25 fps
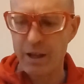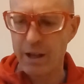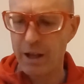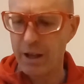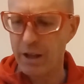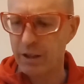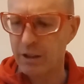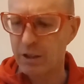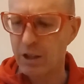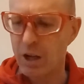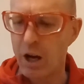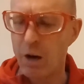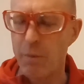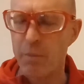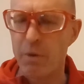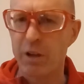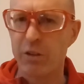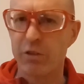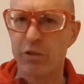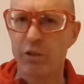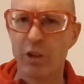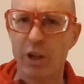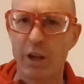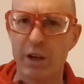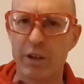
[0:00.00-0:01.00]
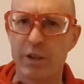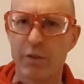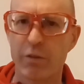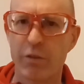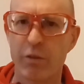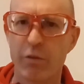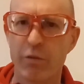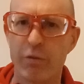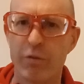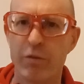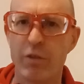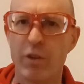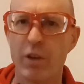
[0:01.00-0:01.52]
accommodates a lot of different
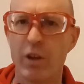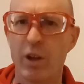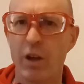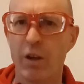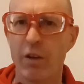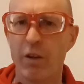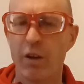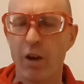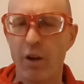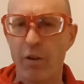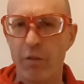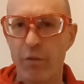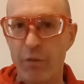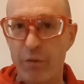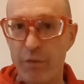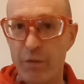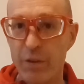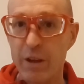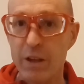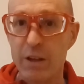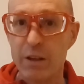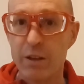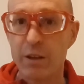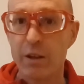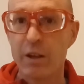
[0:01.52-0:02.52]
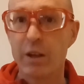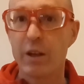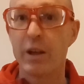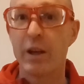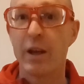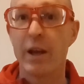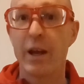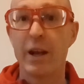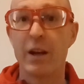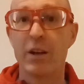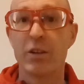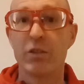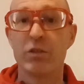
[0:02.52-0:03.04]
feet,
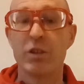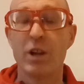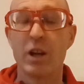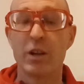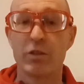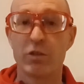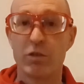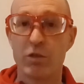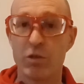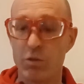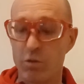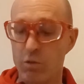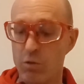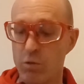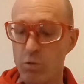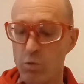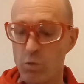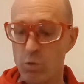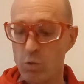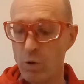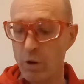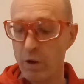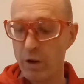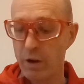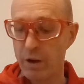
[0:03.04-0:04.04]
and is not too